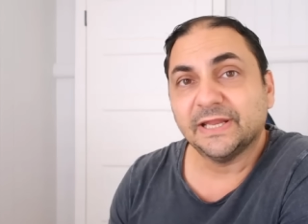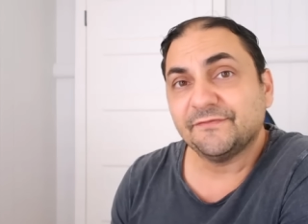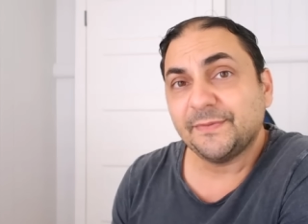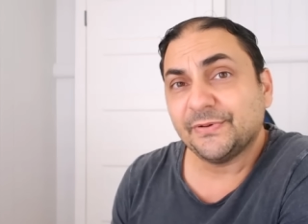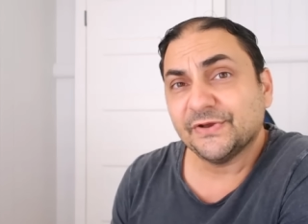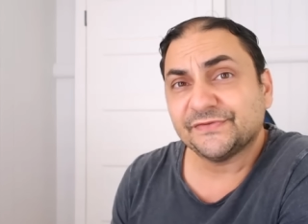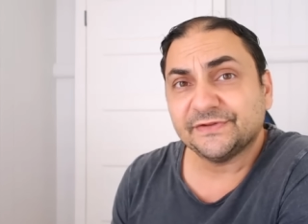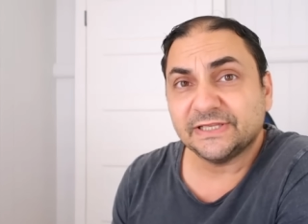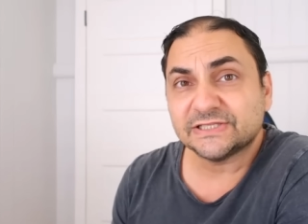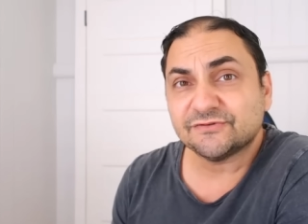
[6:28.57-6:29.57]
every
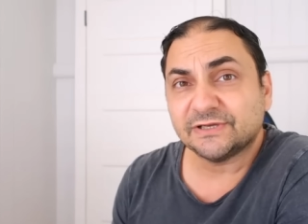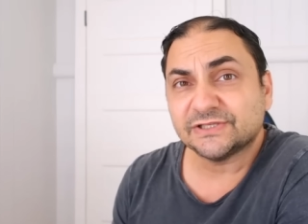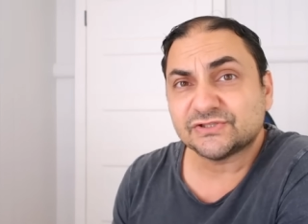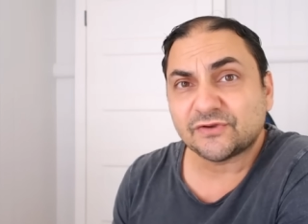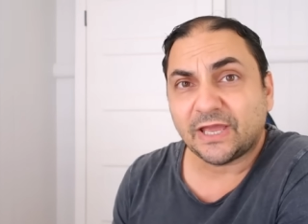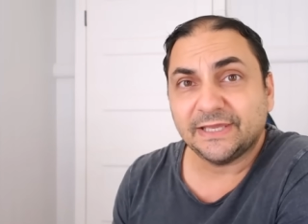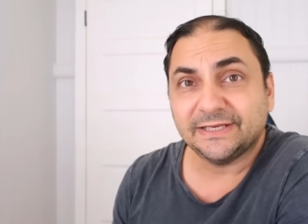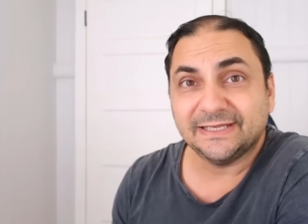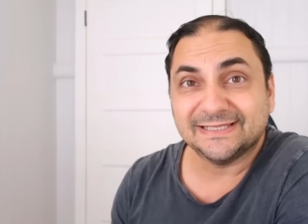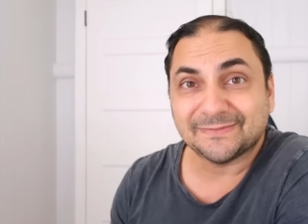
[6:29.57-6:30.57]
person entering
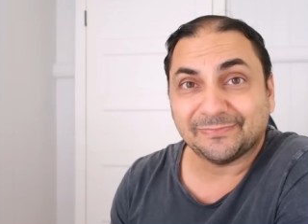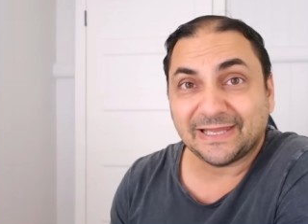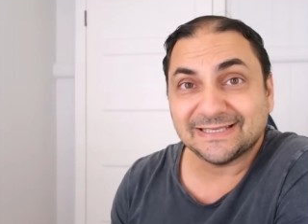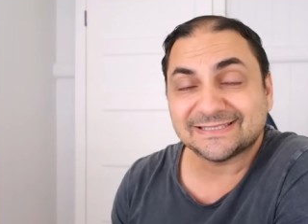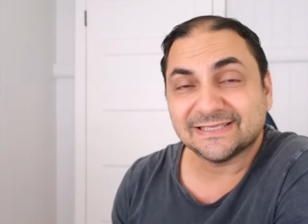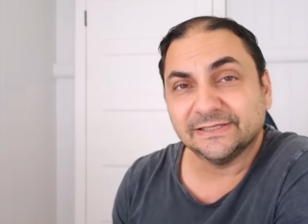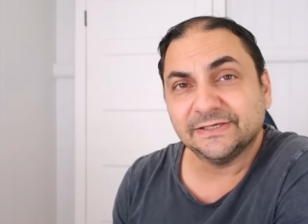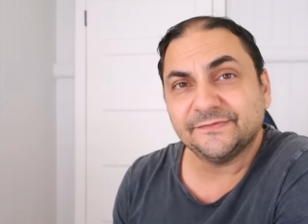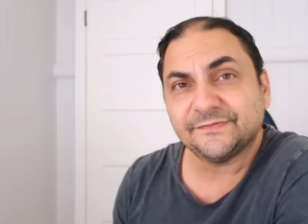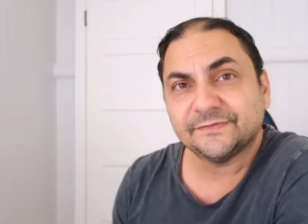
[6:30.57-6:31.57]
Australia needs a place to
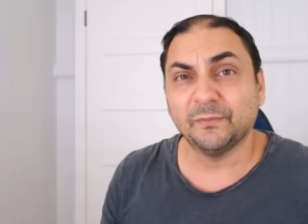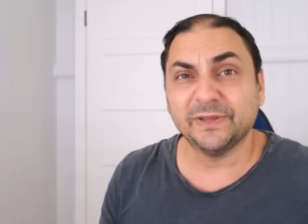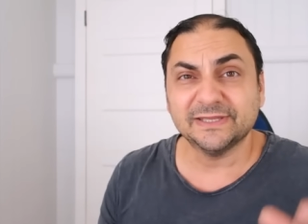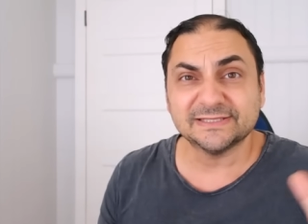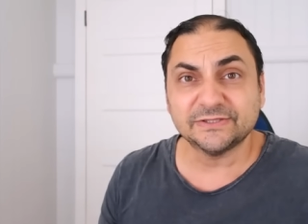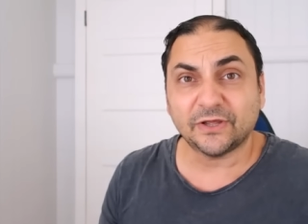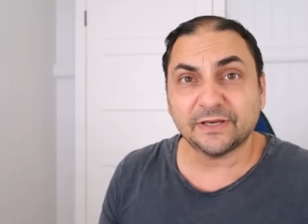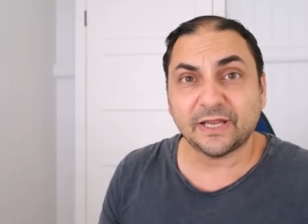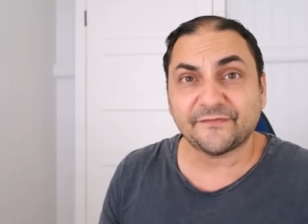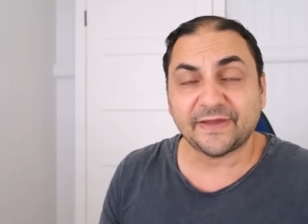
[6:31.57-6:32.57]
live, and when there's not
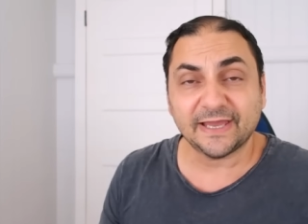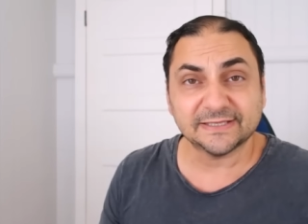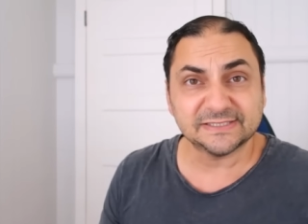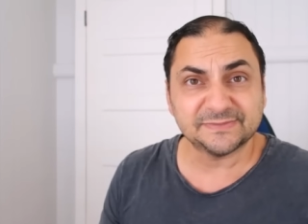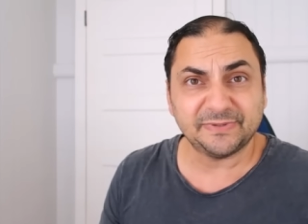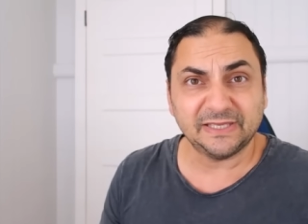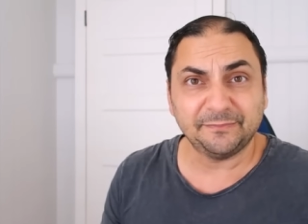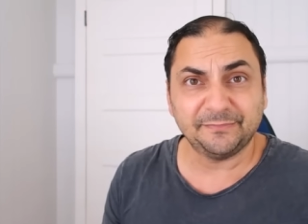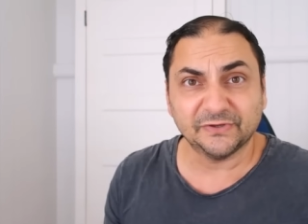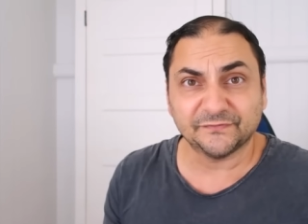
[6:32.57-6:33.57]
enough houses
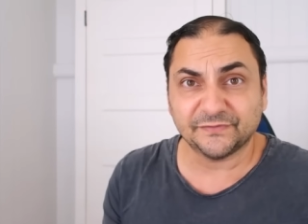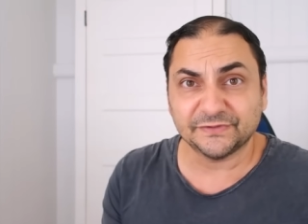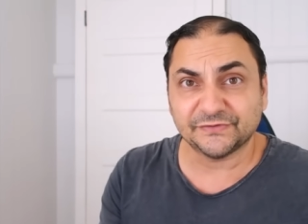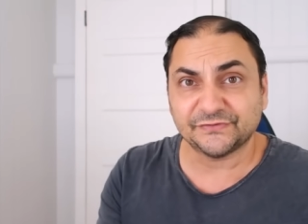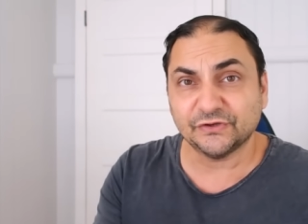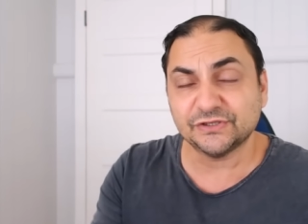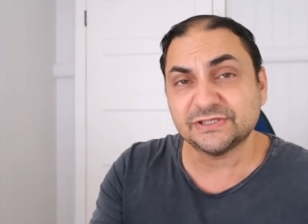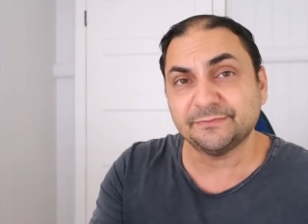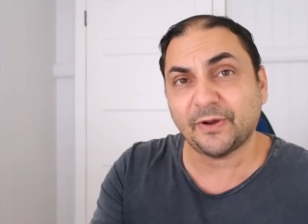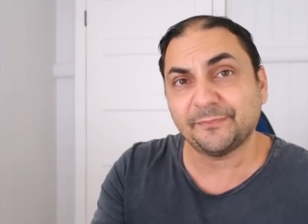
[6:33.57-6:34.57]
being built for the
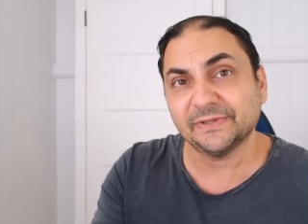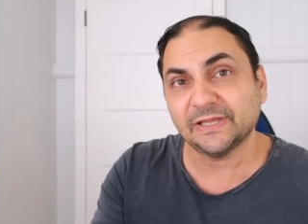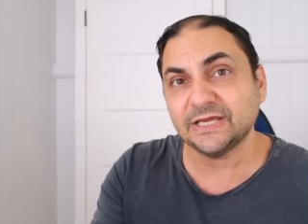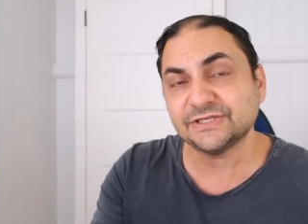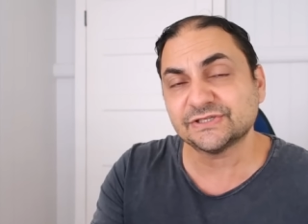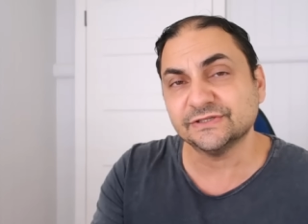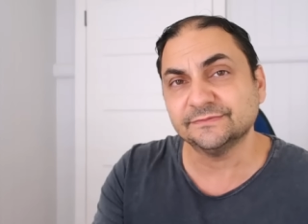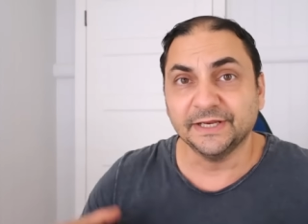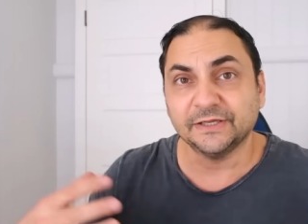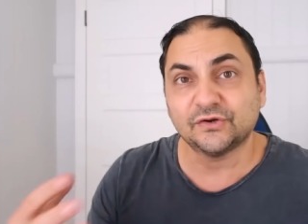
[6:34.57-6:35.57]
surge in
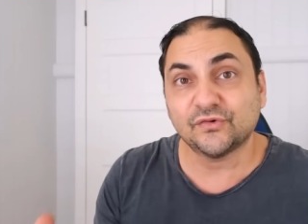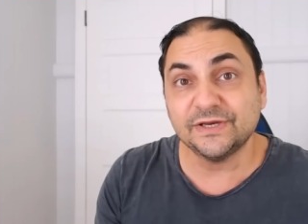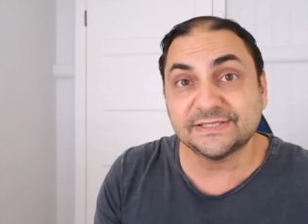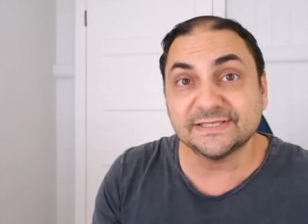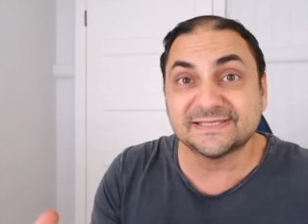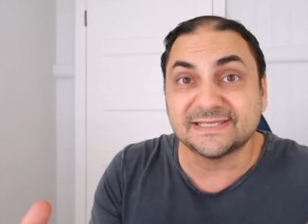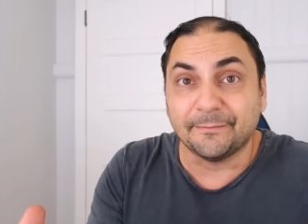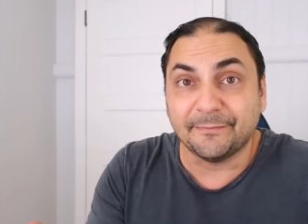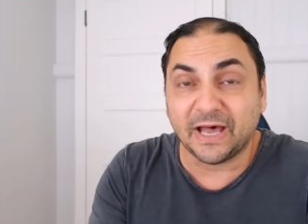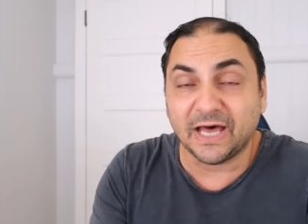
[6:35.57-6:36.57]
population, it increases
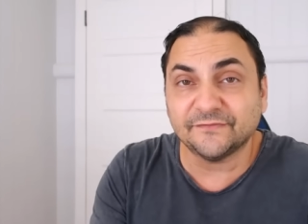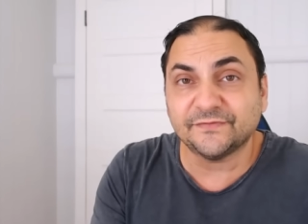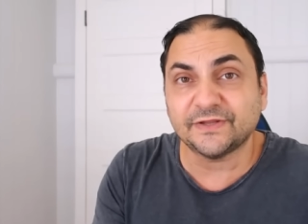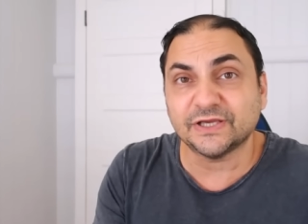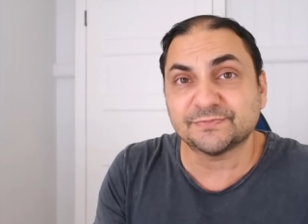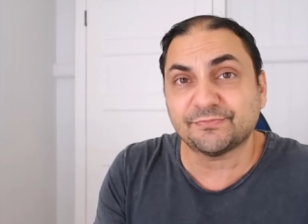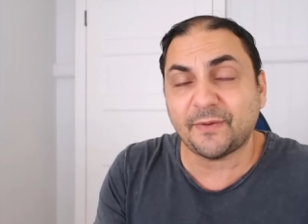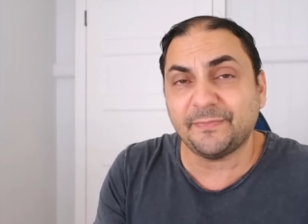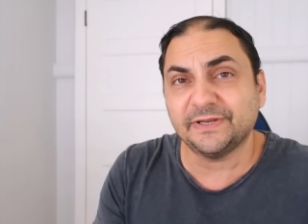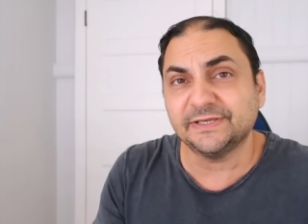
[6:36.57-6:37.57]
demand for those
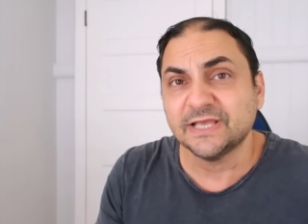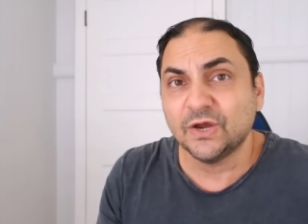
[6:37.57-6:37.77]
properties,